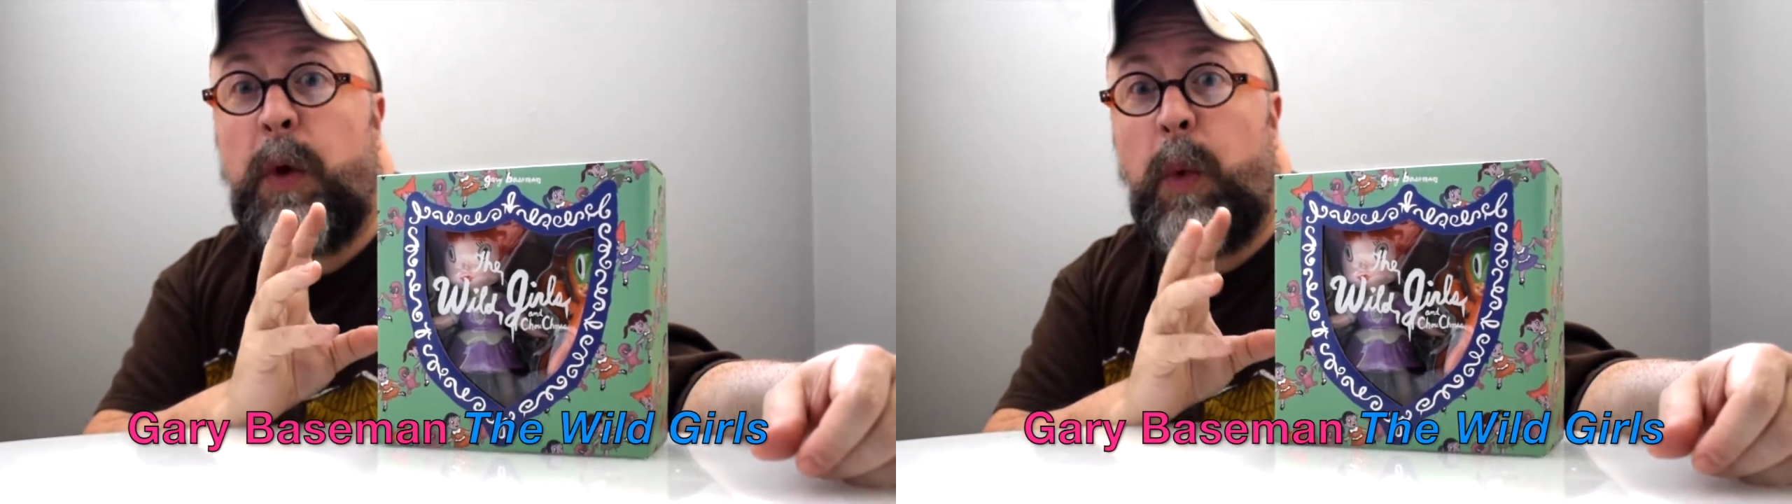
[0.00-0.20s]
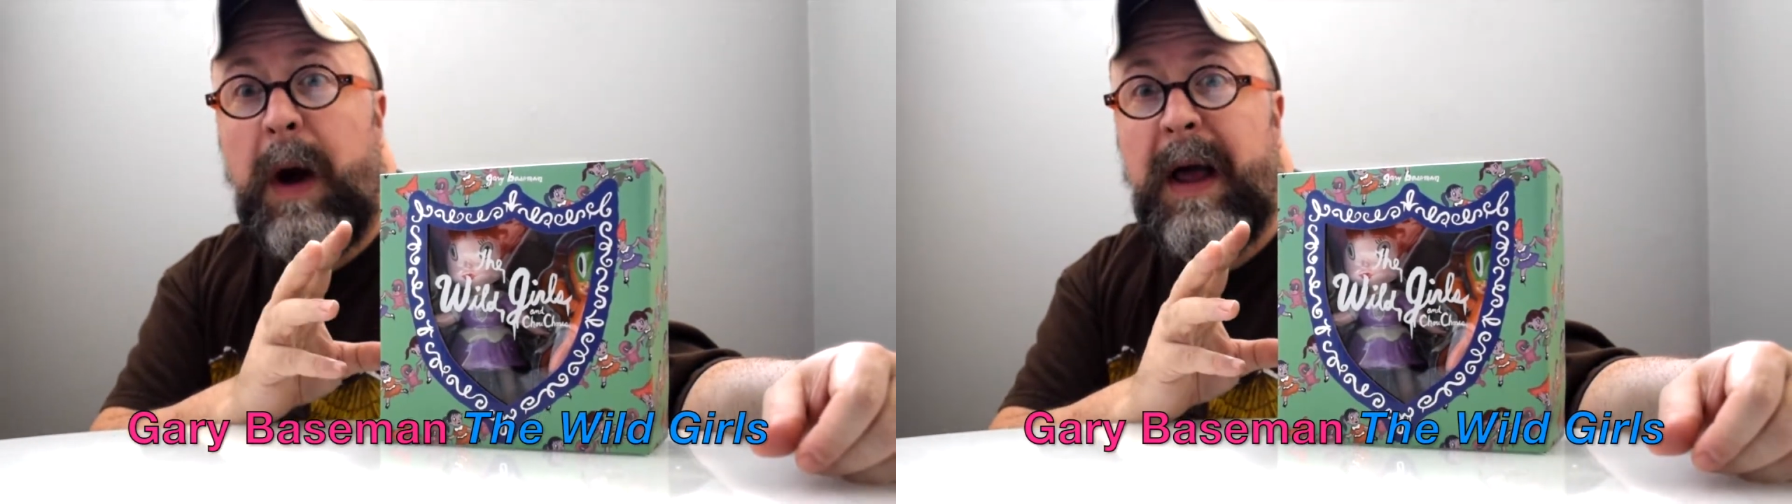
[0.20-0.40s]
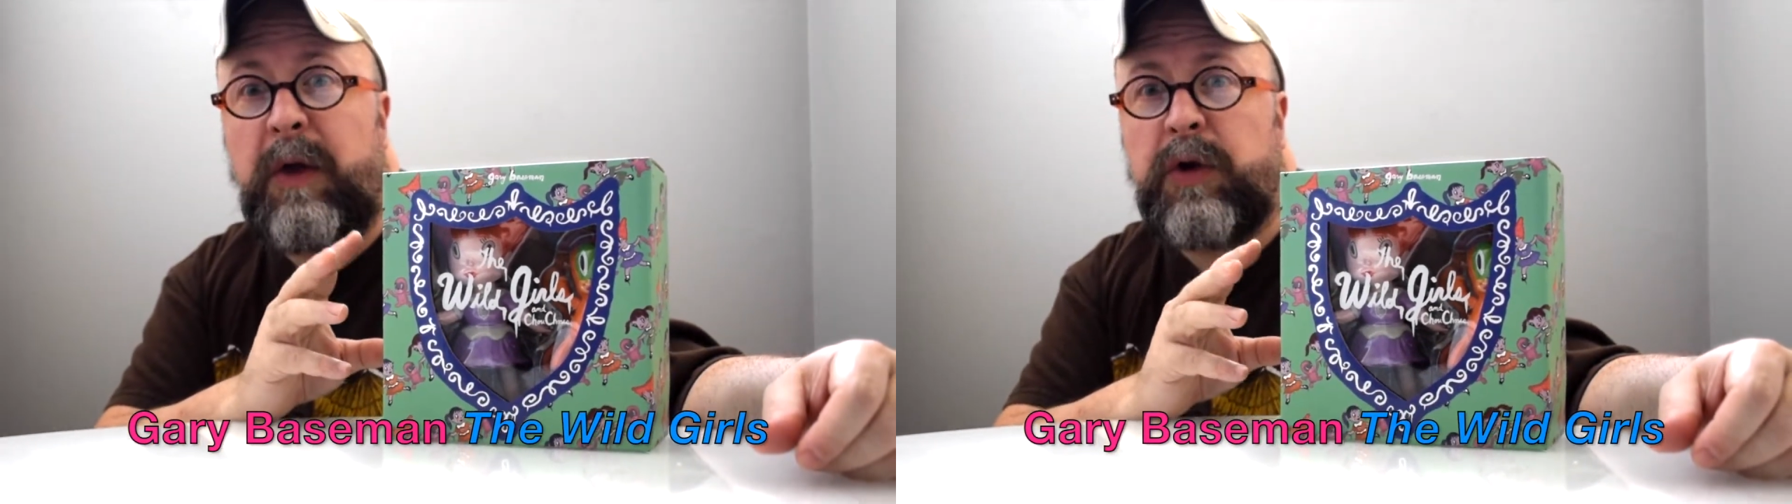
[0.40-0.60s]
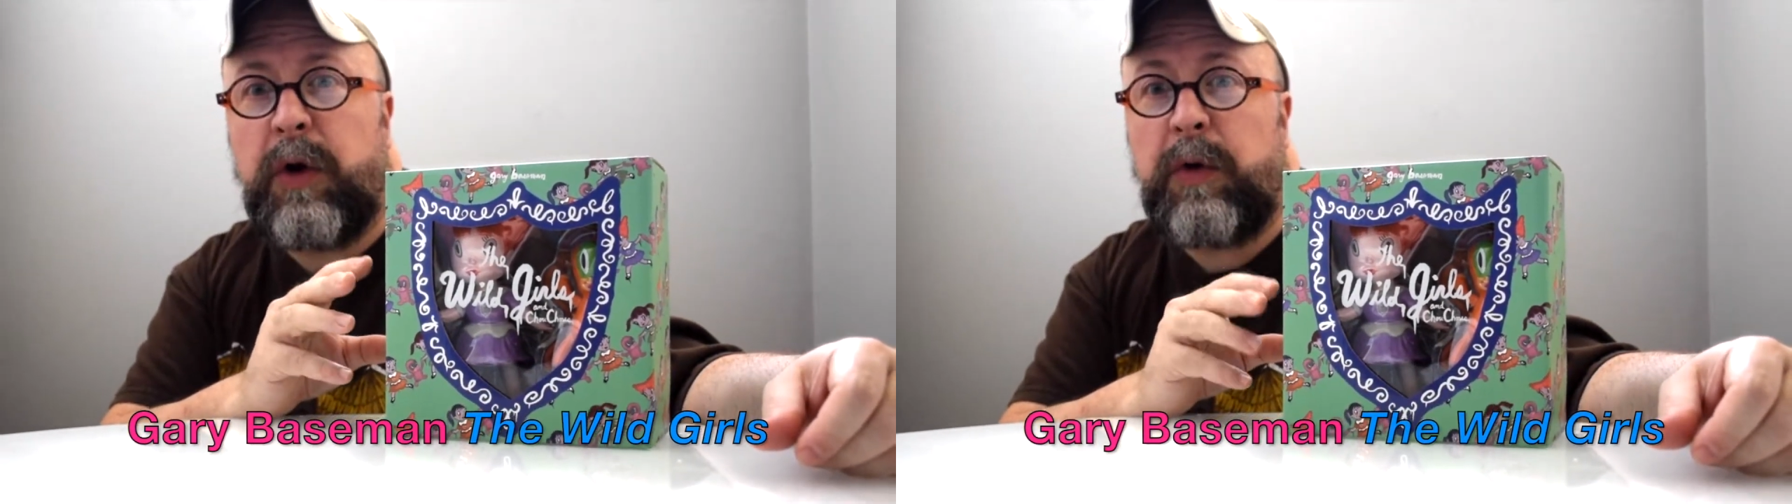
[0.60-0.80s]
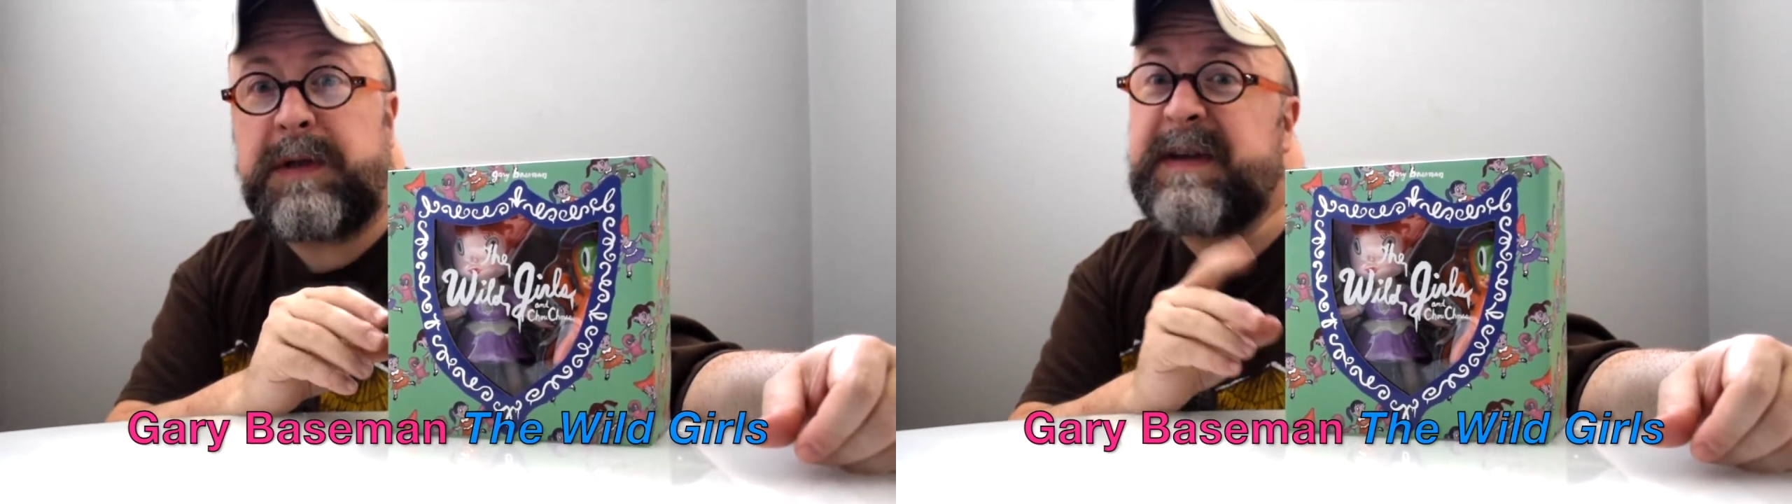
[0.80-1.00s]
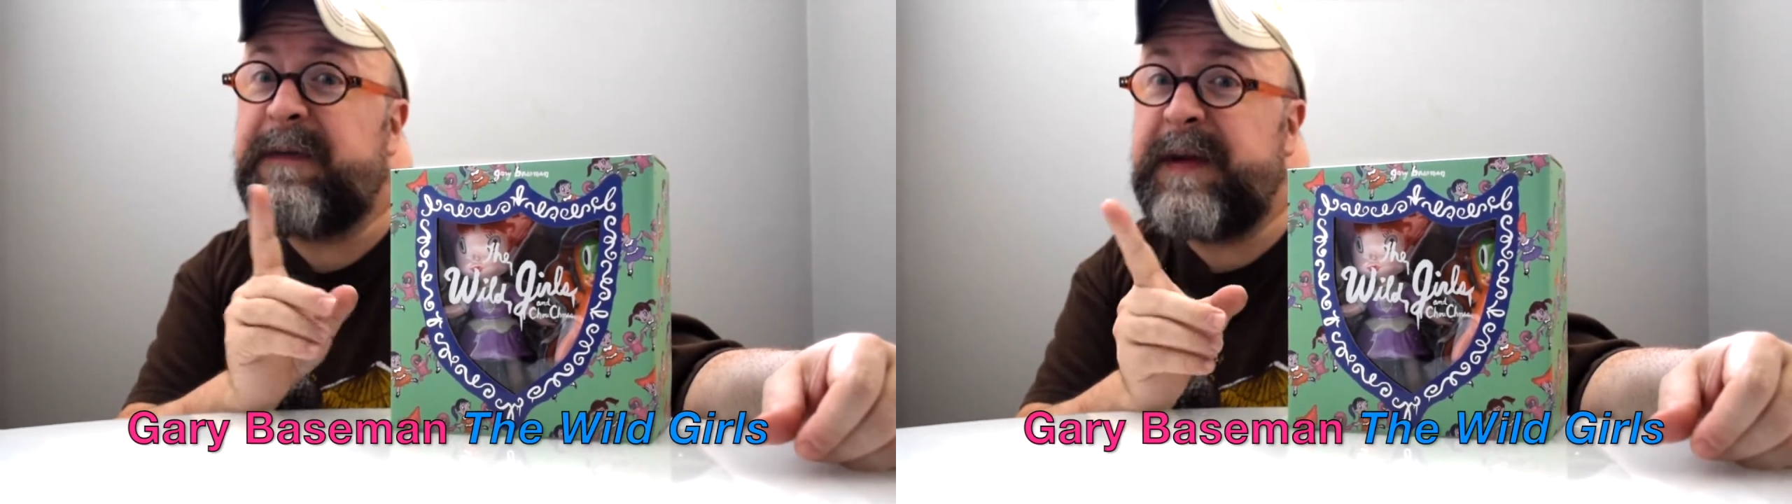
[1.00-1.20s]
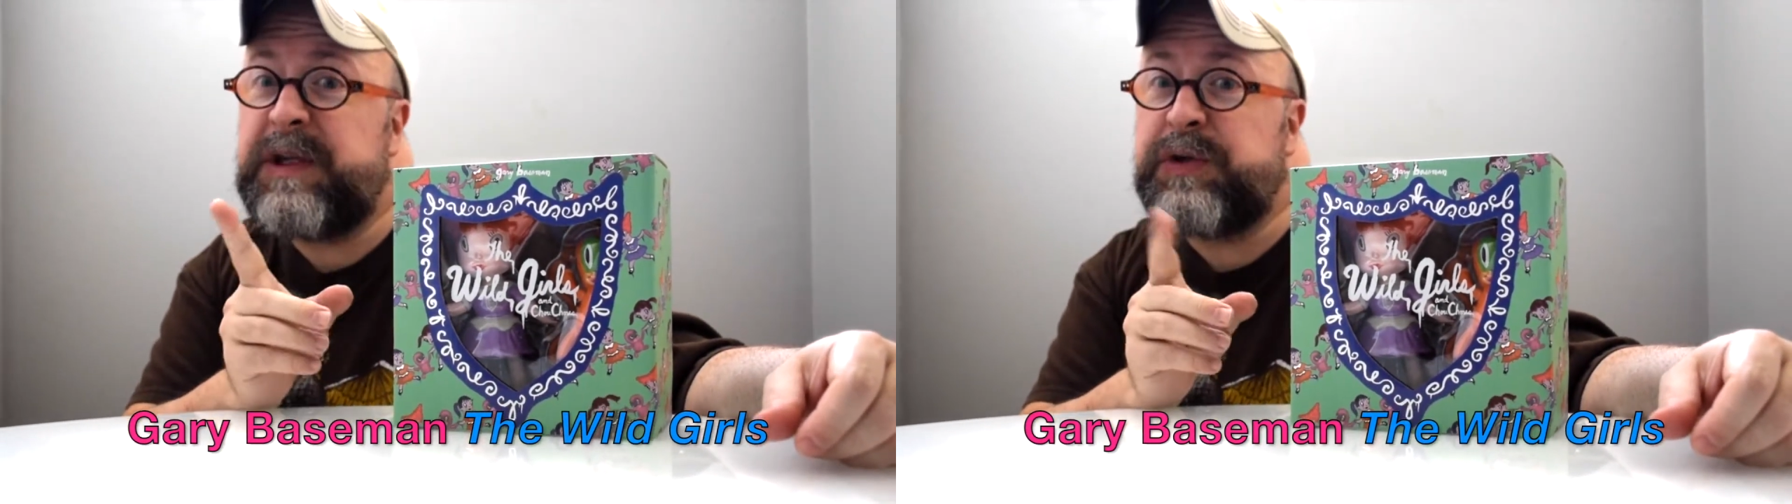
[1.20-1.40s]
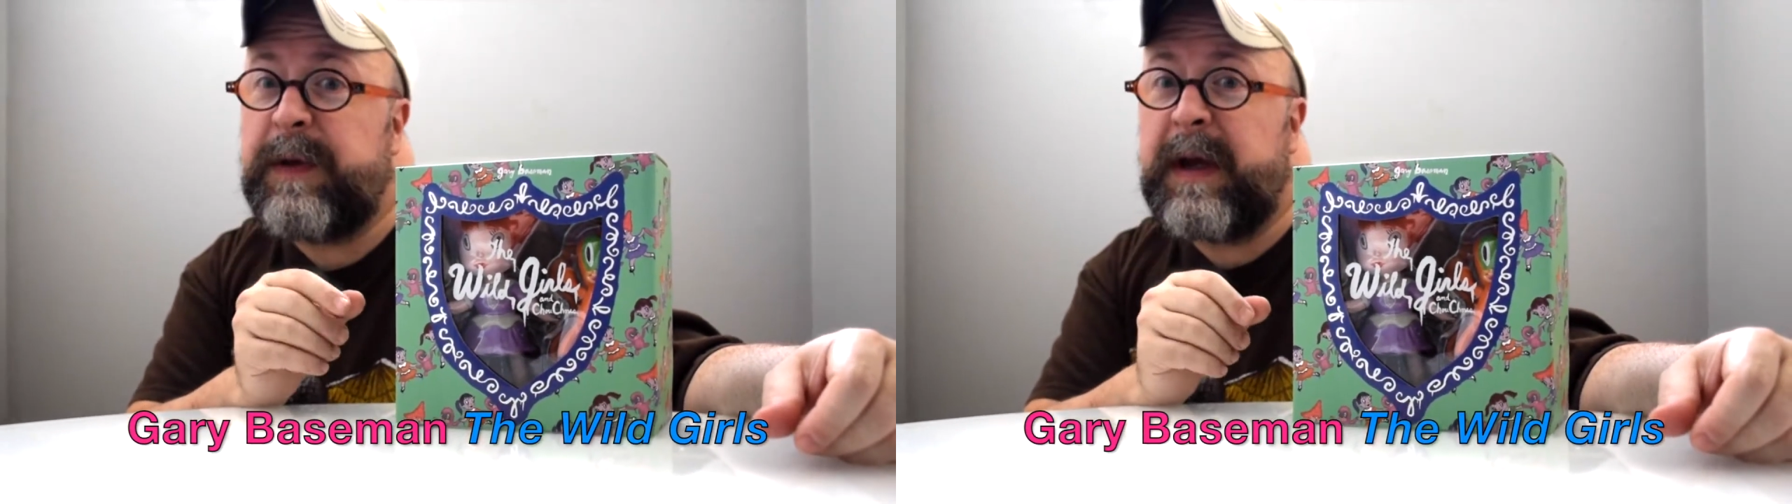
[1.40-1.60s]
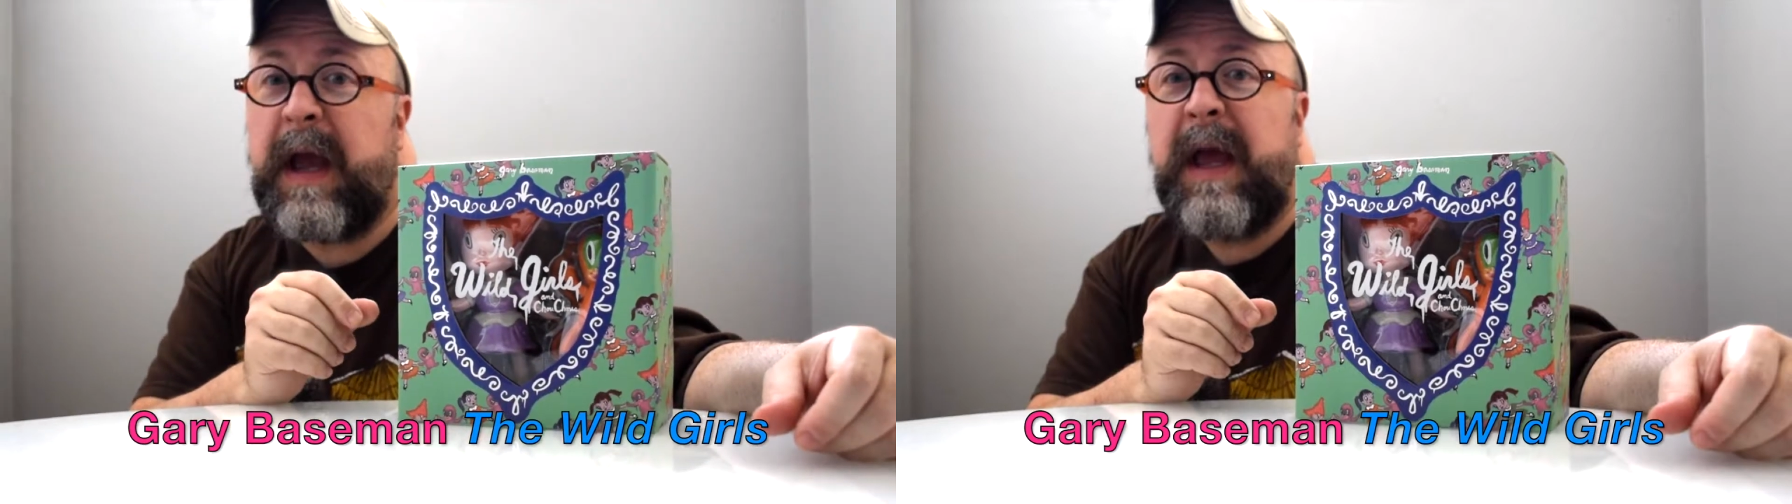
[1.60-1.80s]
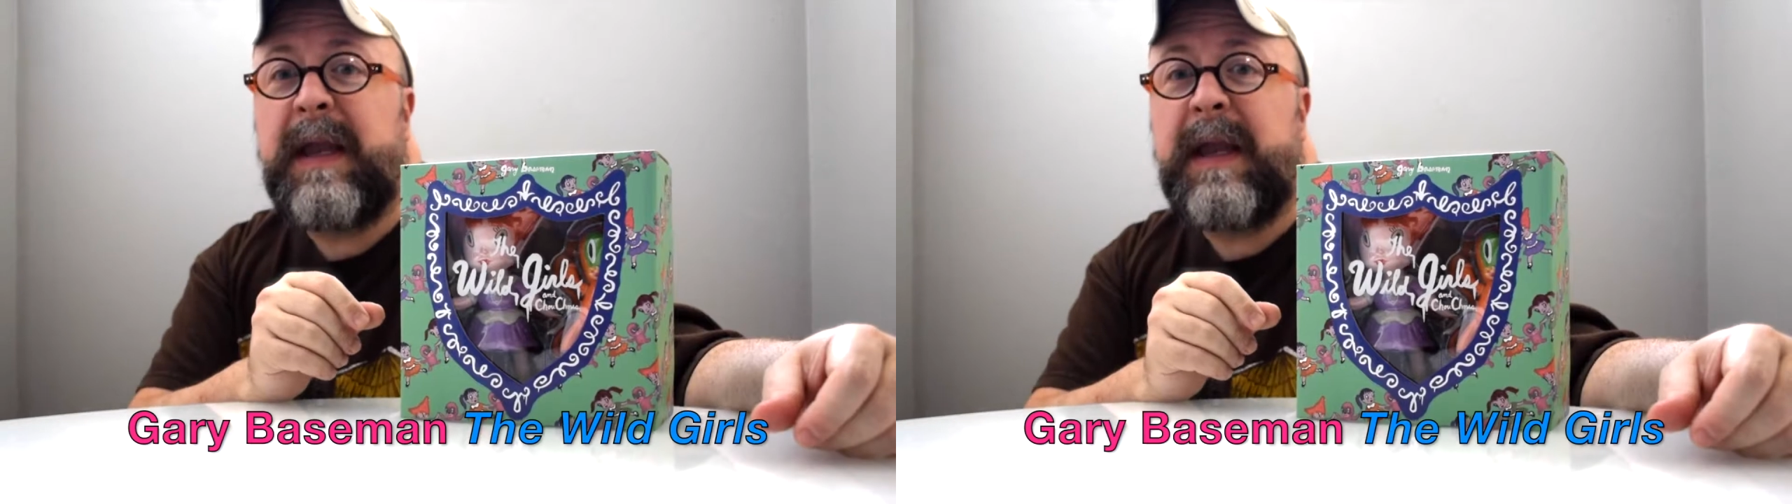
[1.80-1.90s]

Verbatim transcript: Wild Girls featuring